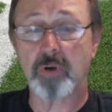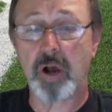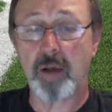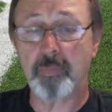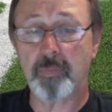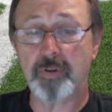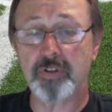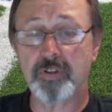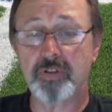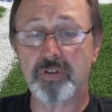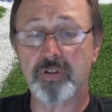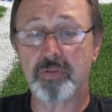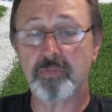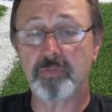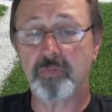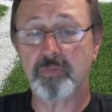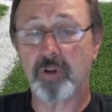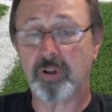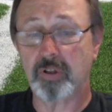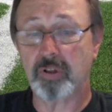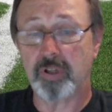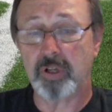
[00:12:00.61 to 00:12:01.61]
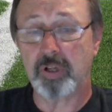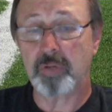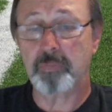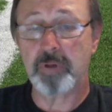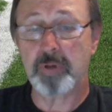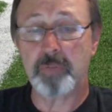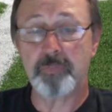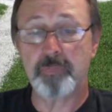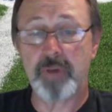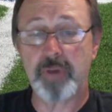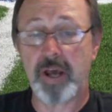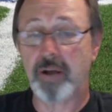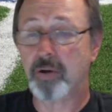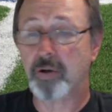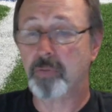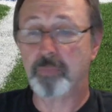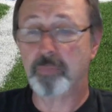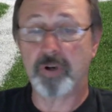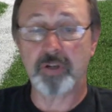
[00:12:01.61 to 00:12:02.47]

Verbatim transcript: Robinson a little bit better,